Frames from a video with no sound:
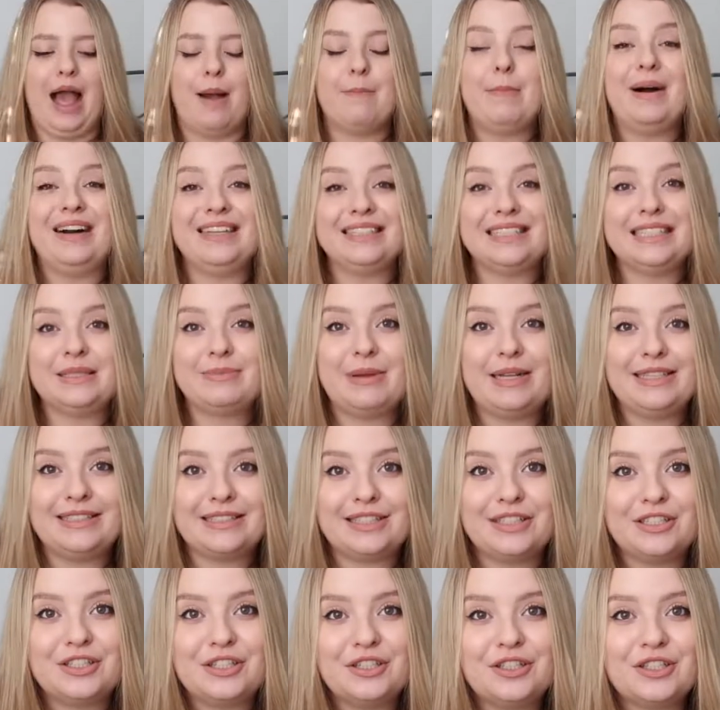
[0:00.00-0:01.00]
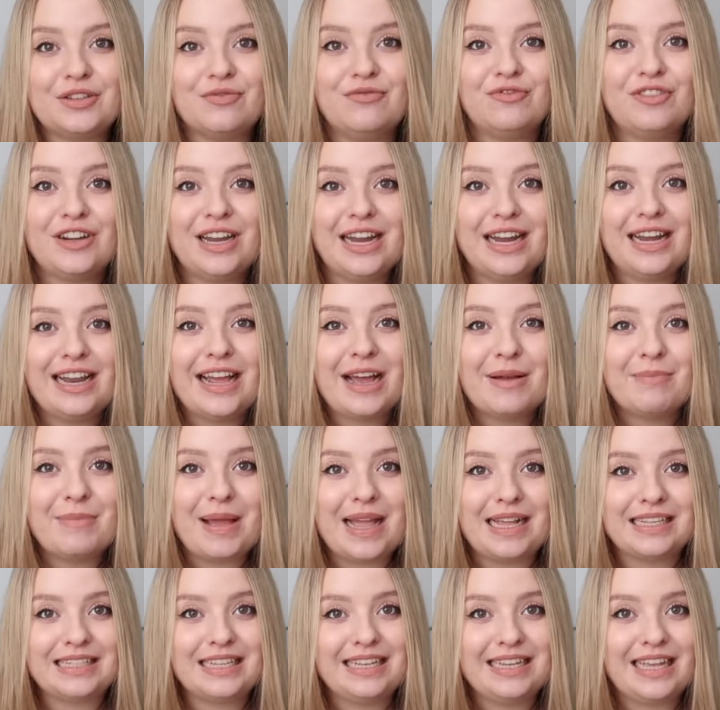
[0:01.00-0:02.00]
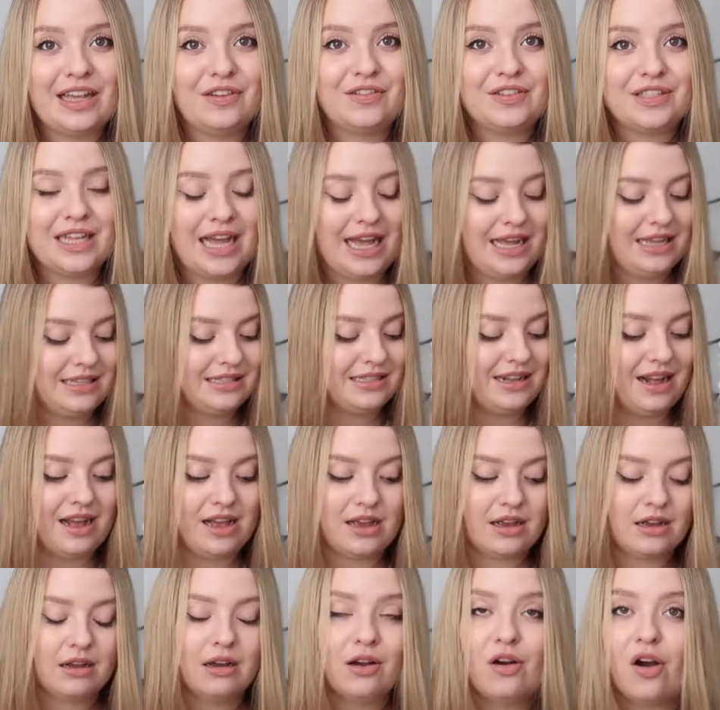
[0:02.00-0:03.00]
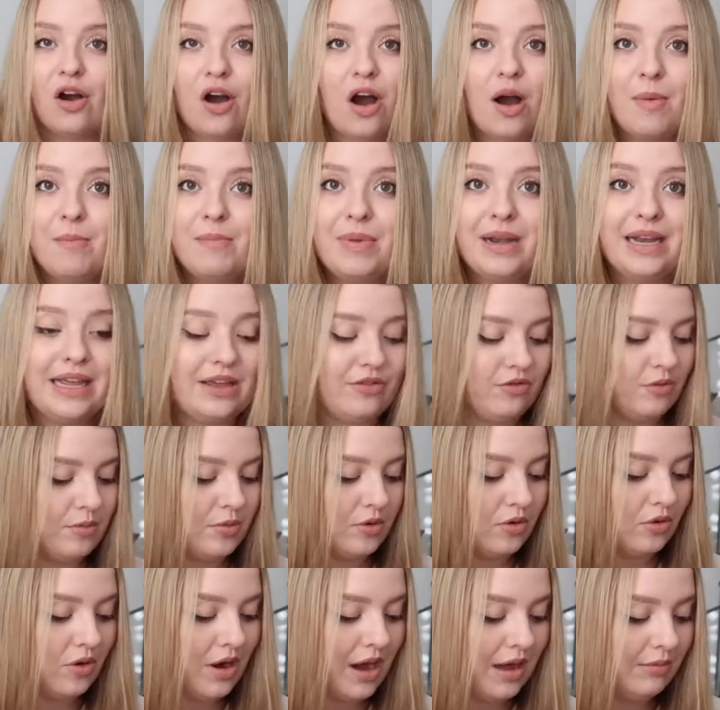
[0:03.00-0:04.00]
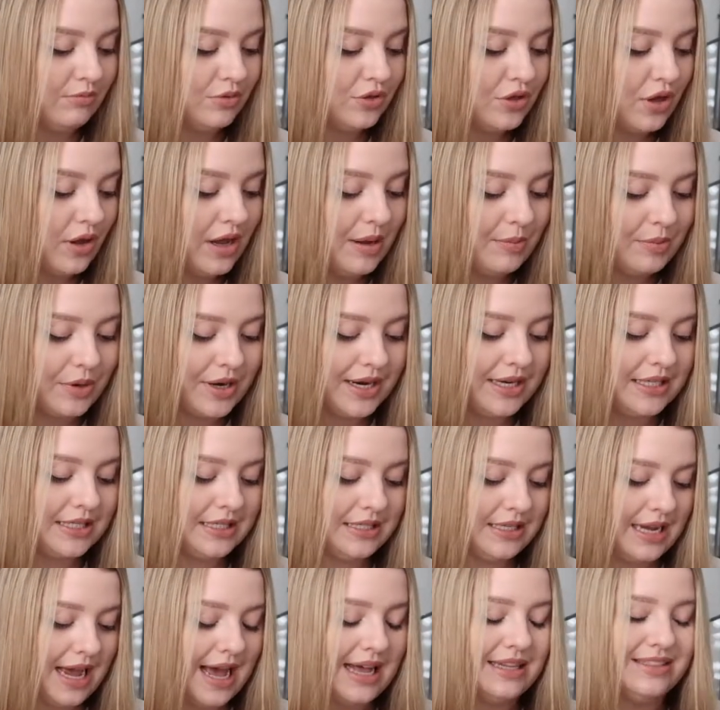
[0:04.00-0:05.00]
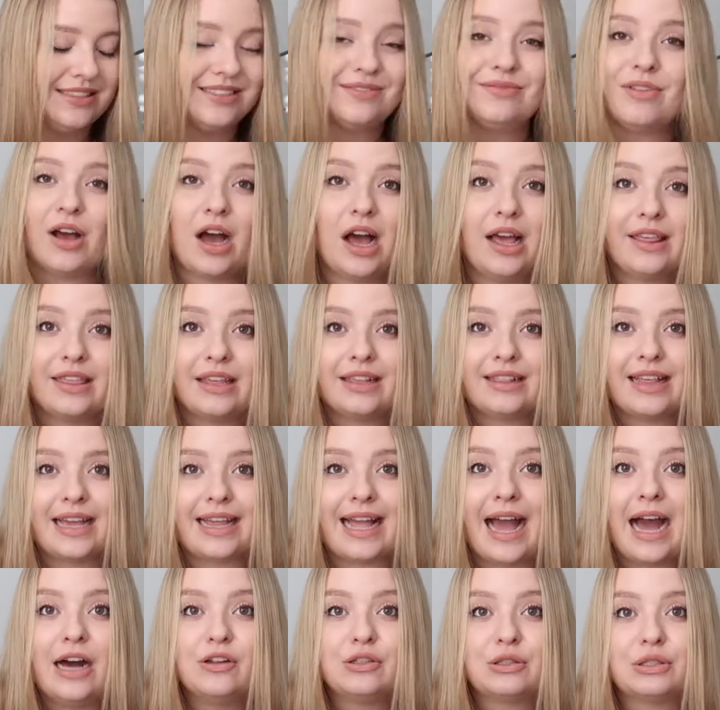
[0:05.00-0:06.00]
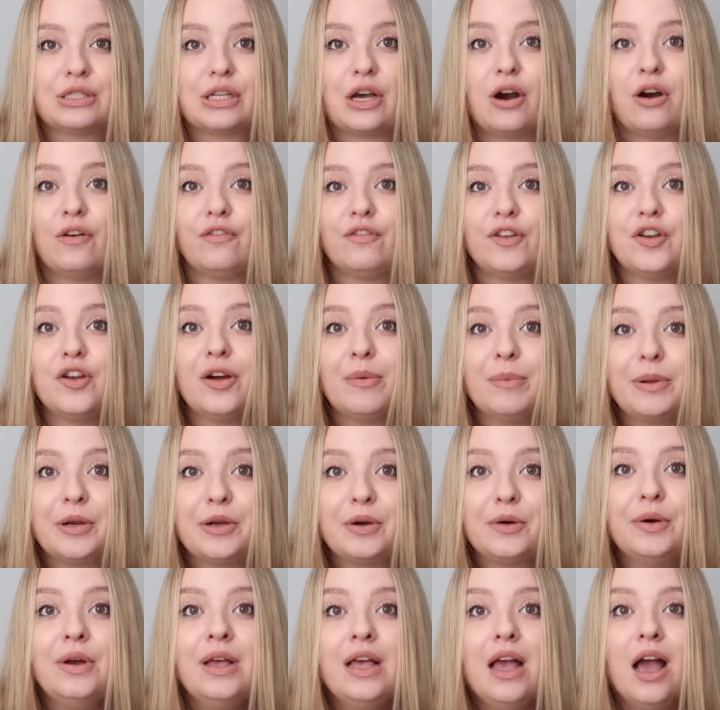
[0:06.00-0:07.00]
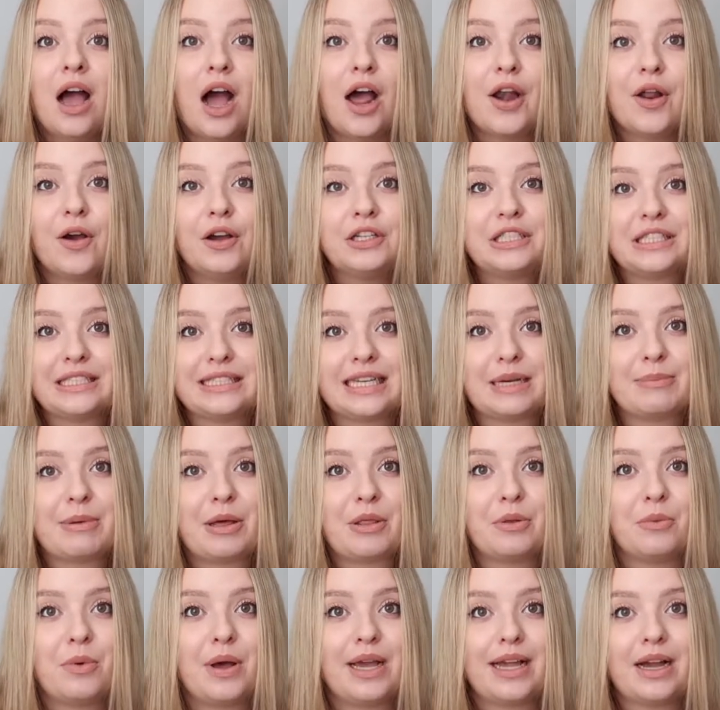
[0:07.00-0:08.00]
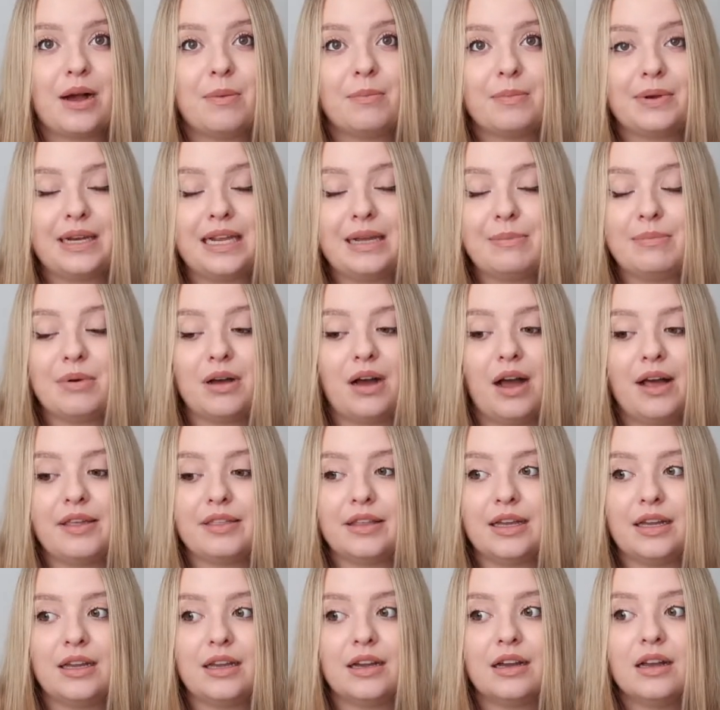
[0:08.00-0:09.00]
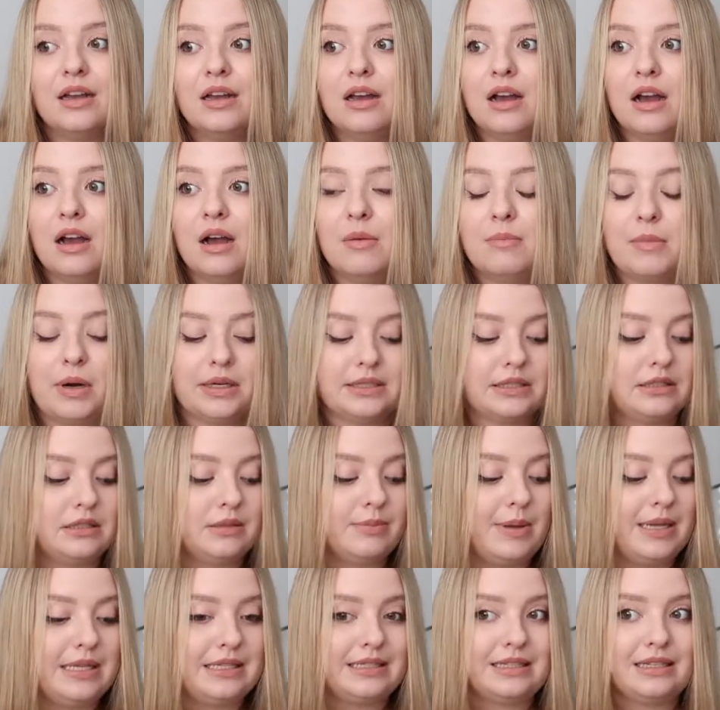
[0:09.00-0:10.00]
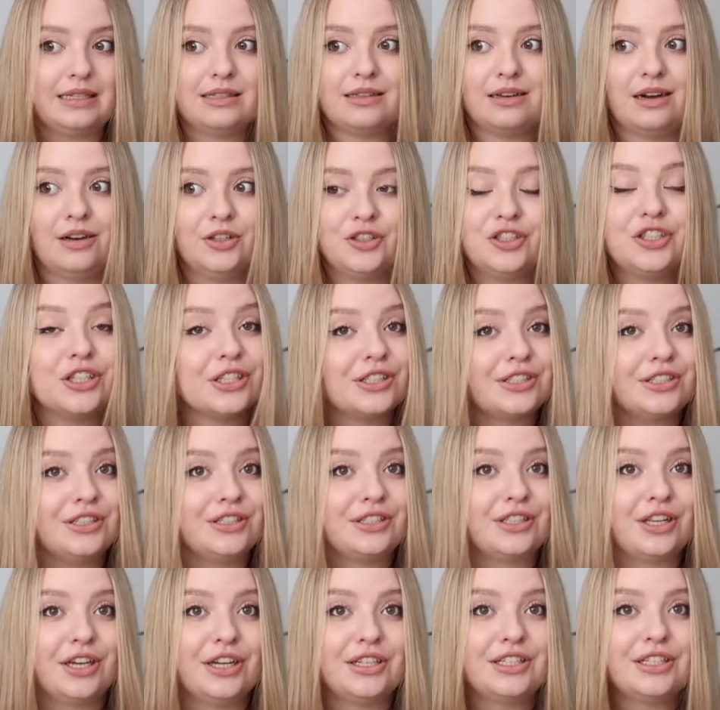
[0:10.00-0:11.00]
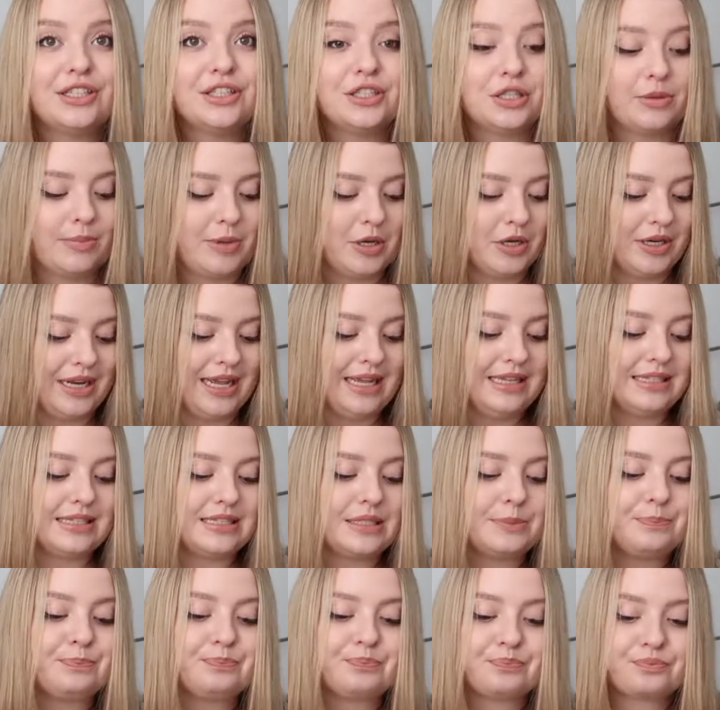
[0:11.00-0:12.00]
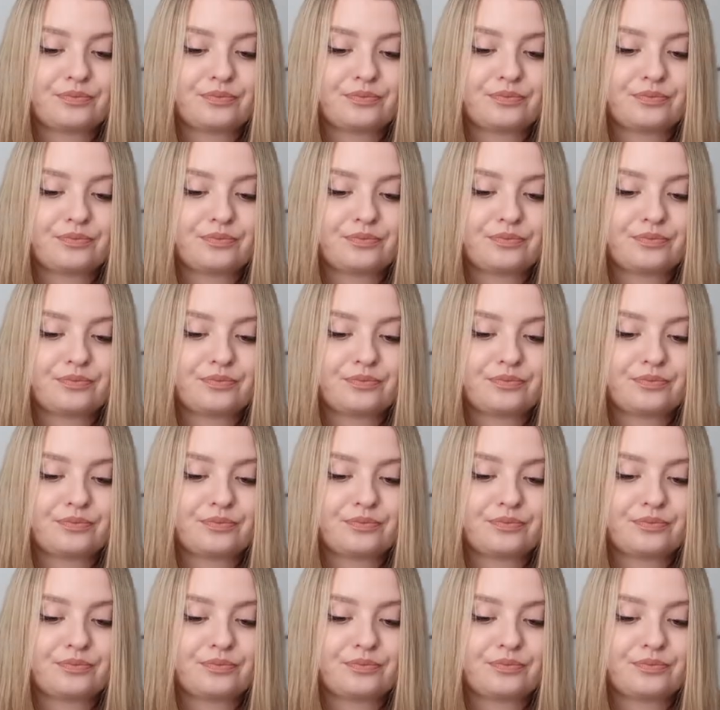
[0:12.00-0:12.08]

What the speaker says: Marks and Spencer's do some really amazing gift sets, like unbelievable. I'm so impressed and I think their candles are phenomenal. I know I just said about the White Company, but I think Marks and Spencer's are just as good, to be honest.